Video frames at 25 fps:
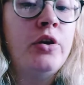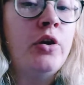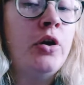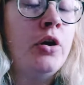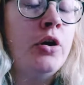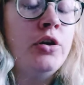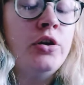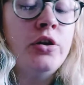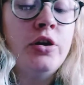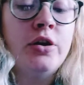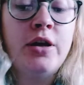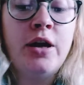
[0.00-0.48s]
a
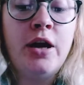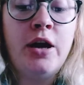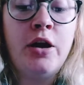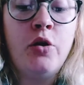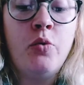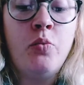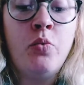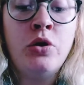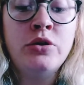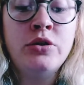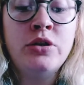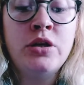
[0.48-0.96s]
Young Carer
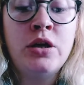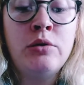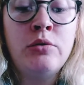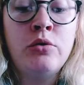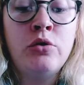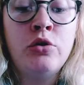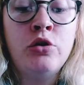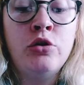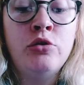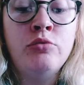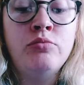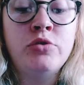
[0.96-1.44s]
WhatsApp
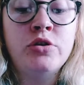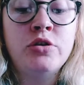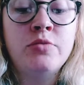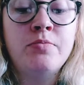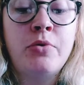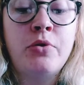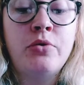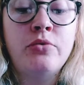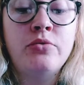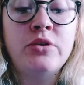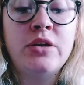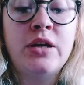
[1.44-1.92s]
group, just
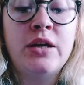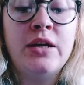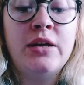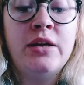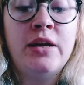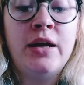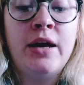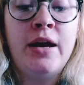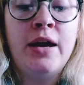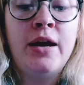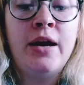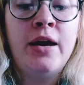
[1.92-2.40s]
post it in
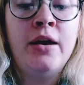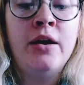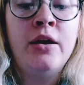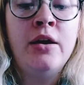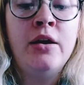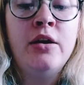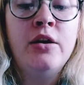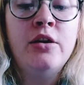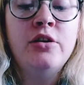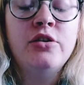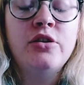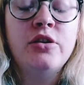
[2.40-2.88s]
there
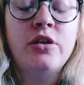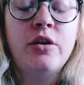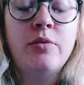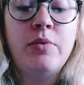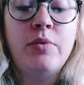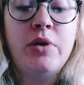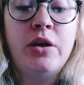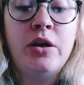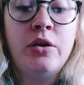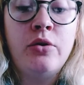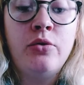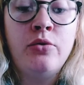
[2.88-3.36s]
so then we
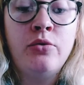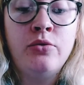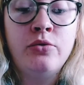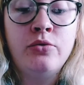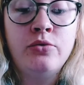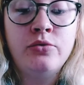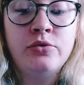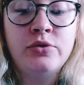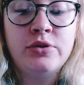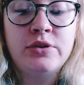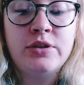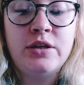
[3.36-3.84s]
can
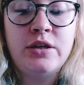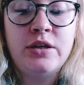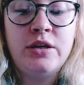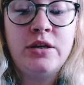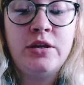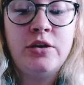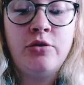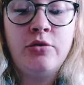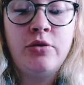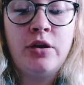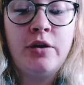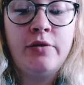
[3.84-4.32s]
all see
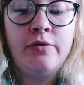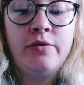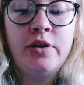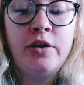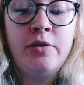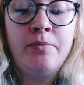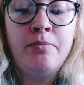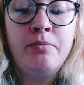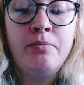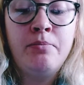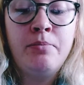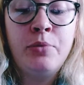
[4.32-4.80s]
your lovely
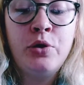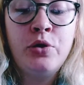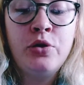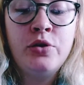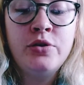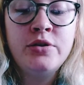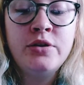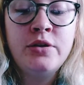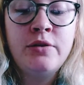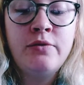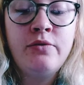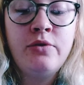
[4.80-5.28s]

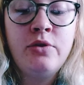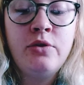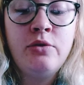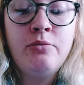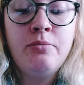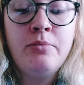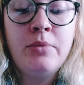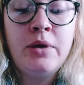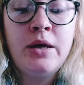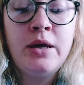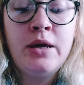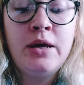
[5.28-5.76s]
birds that you
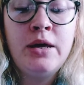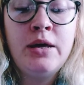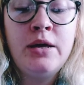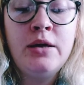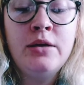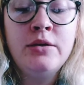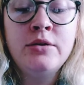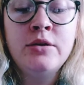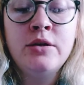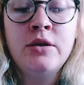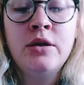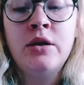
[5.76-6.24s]

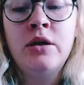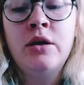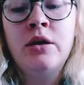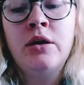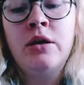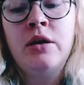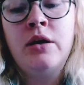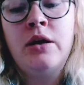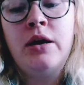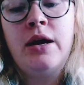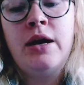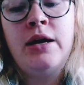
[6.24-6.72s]
made.
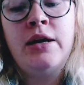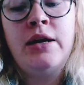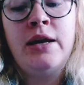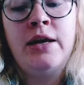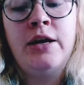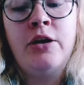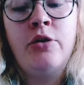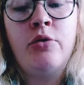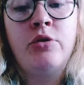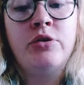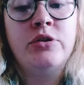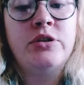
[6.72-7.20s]
And
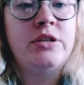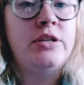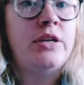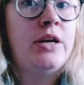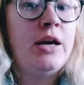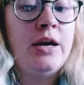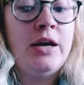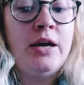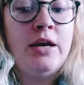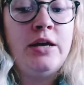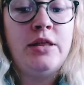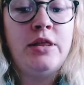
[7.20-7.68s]
later on
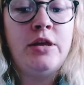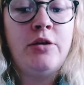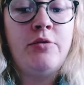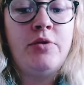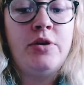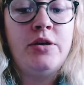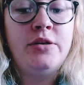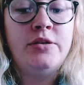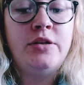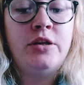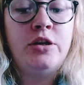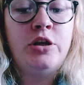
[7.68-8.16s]
today there
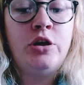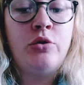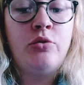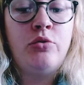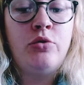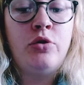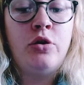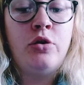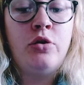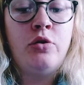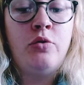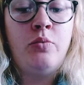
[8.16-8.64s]
is
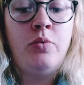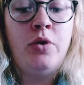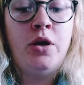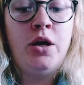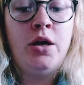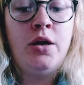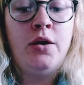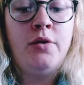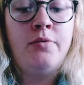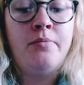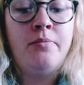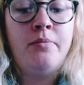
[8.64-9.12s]
yoga
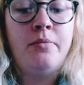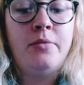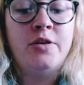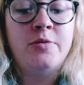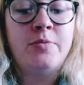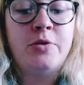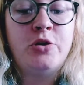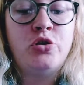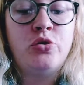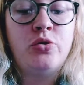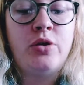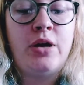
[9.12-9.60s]
with a
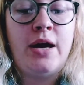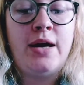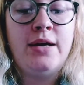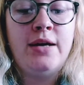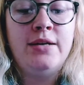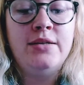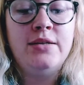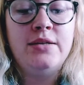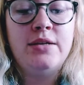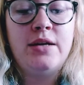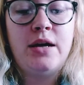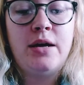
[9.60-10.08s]
special
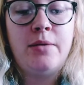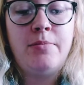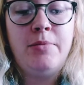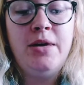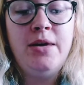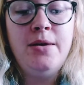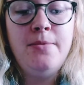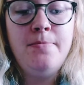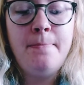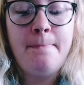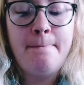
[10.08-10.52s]
guest, Tammy.